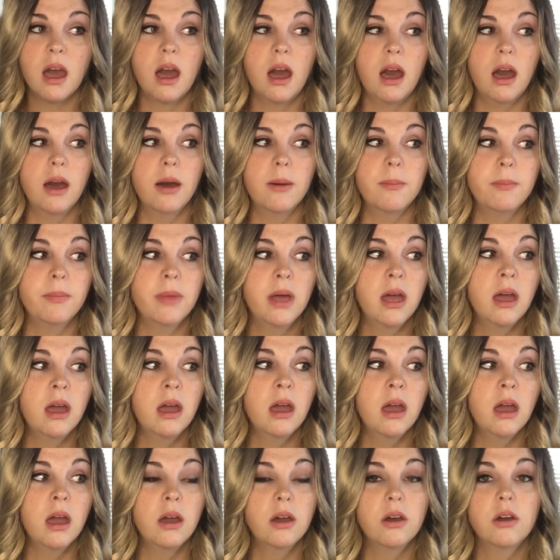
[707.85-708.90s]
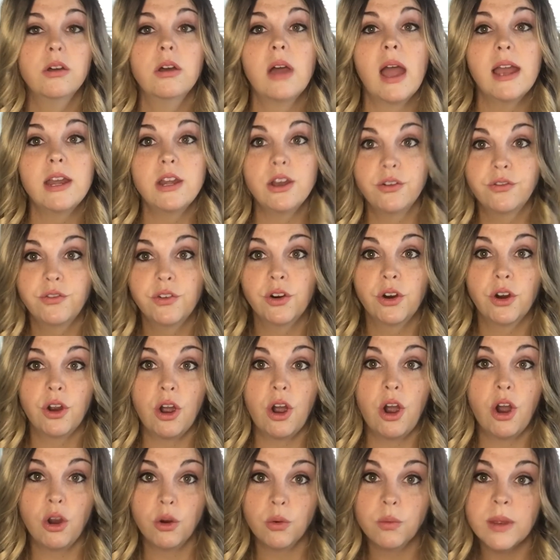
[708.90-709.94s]
I know for
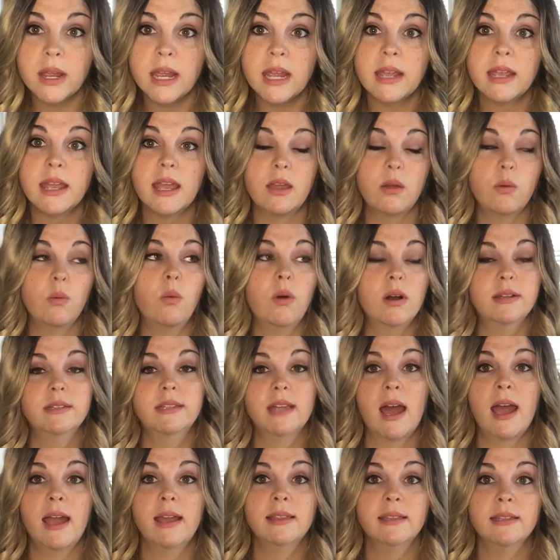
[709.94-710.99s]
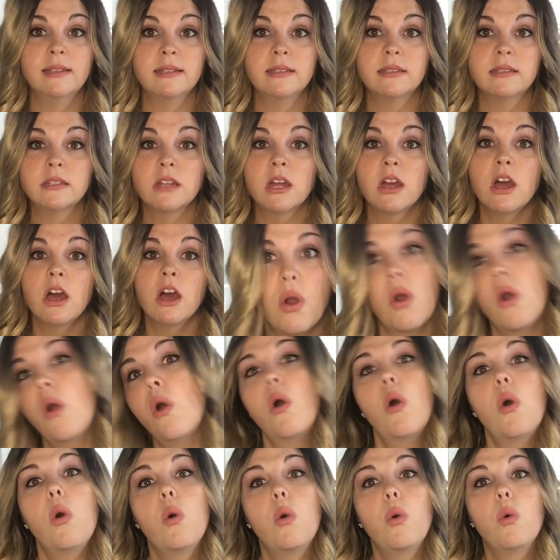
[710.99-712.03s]
our week, it was islands.
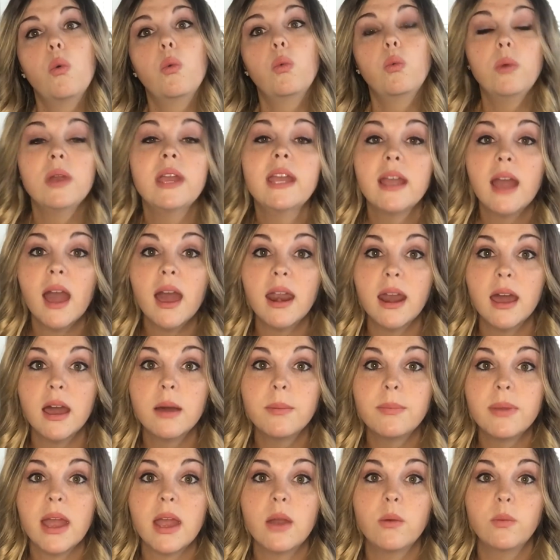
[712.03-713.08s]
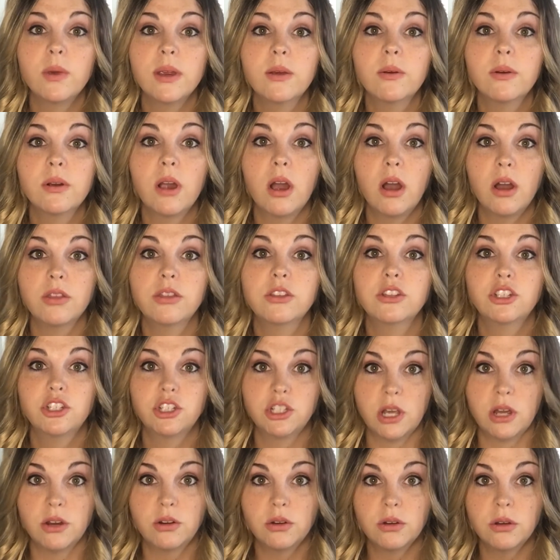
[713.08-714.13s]
We got up and we were on the
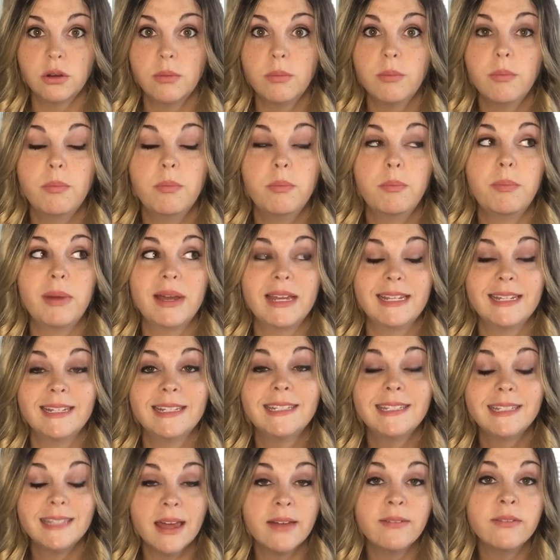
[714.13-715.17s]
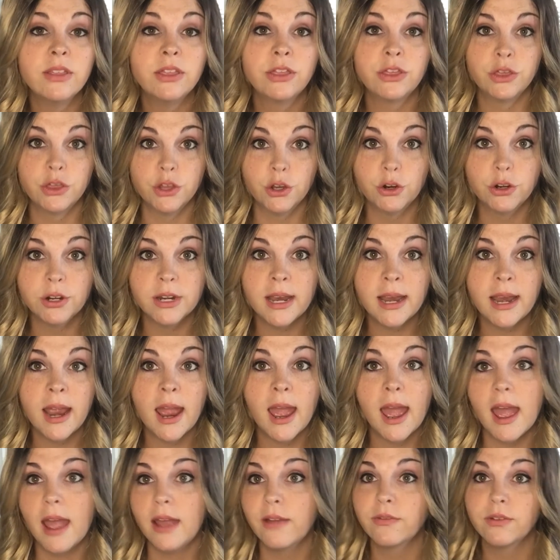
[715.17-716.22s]
shuttle by 7:30
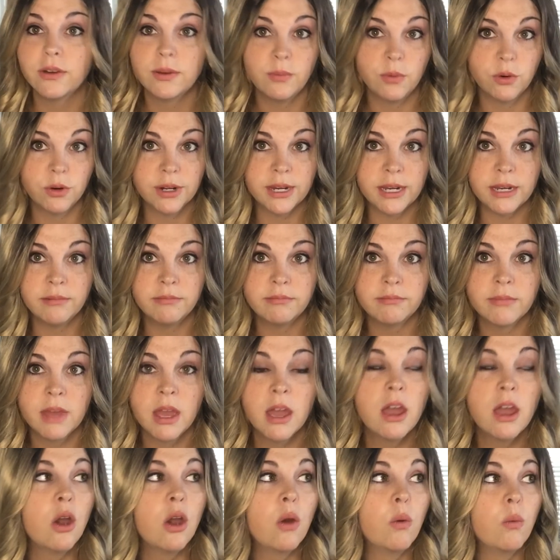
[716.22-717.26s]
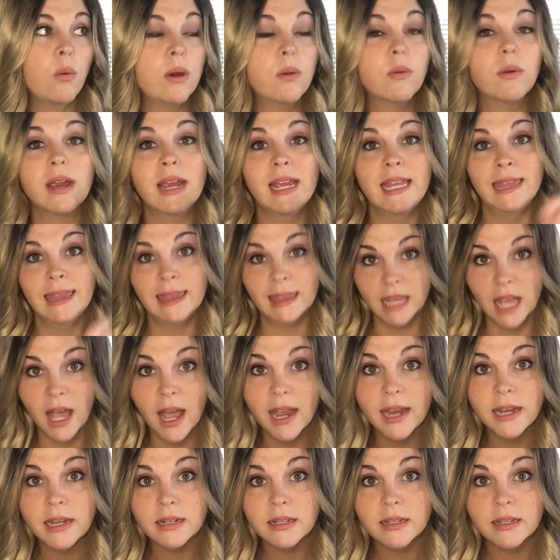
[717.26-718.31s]
every morning. We were in
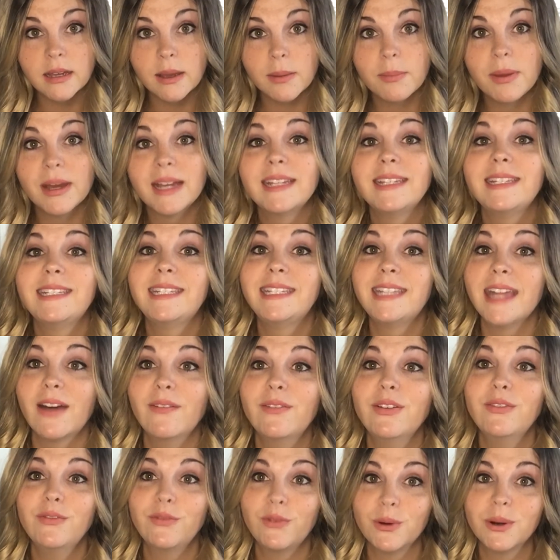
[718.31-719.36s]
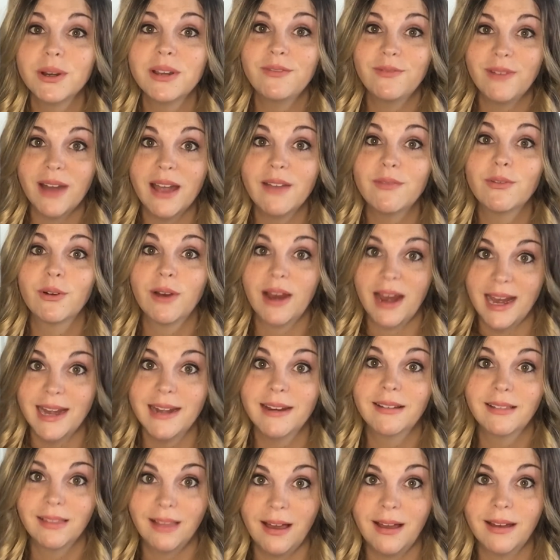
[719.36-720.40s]
line by 7:45 or 8
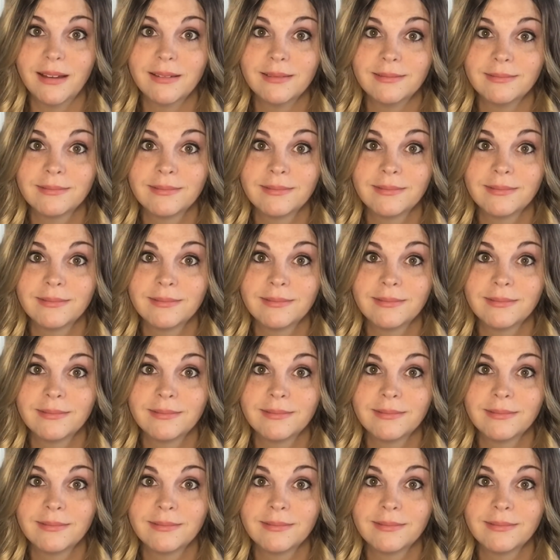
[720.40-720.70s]
o'clock.